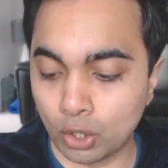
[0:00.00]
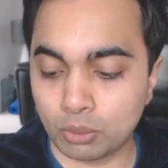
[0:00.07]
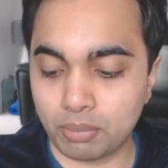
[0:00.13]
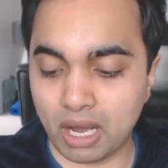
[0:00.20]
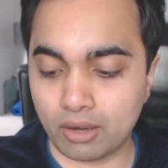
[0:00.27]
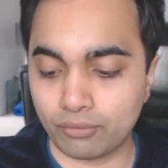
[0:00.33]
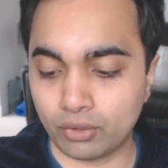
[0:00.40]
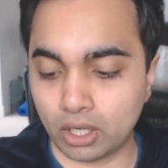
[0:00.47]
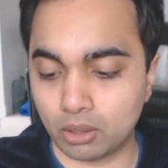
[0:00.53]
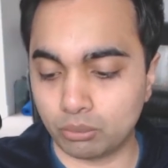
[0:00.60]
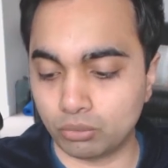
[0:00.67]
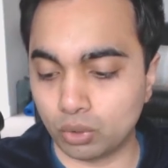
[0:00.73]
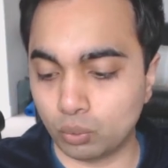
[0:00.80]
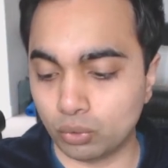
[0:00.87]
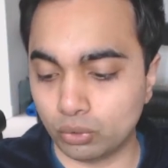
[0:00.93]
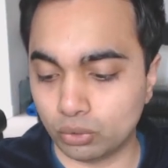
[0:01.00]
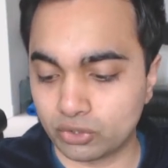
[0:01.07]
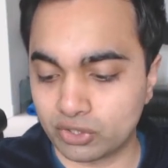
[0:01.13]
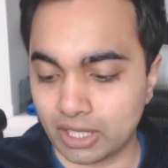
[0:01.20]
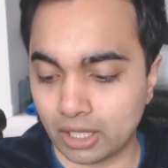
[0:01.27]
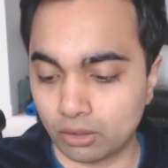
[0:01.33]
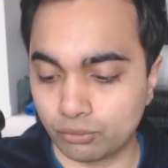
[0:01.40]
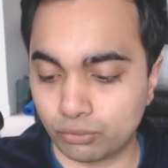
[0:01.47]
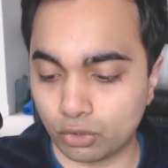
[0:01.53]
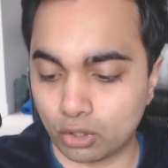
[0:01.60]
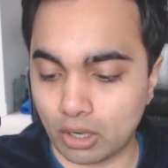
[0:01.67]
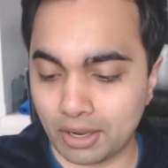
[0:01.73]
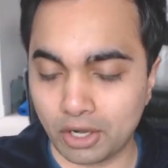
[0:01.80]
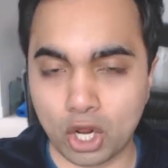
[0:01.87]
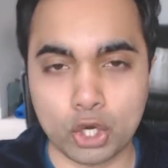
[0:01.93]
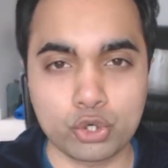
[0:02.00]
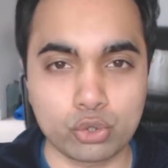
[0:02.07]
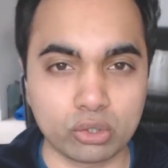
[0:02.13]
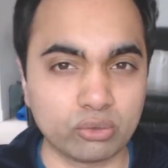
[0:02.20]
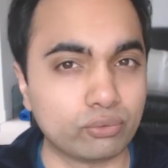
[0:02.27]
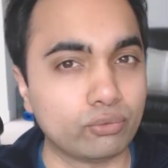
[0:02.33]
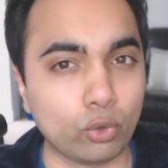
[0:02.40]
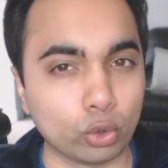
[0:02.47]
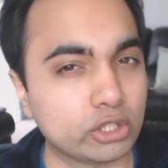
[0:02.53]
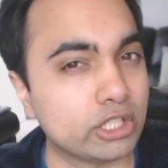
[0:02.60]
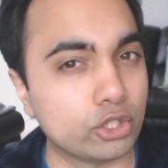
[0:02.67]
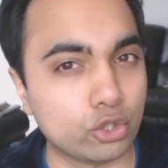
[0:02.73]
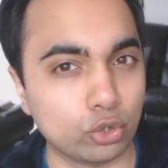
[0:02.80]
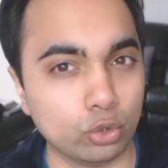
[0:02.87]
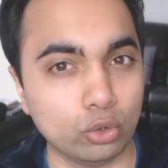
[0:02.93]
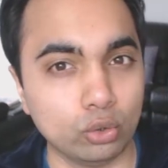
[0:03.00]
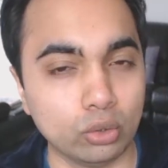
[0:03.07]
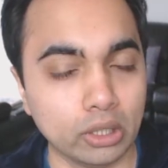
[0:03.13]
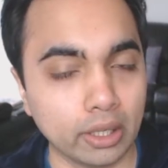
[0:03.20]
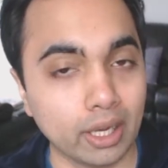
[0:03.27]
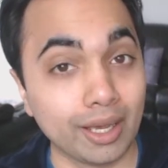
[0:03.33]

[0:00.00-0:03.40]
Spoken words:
eau de parfum will sell for around £142.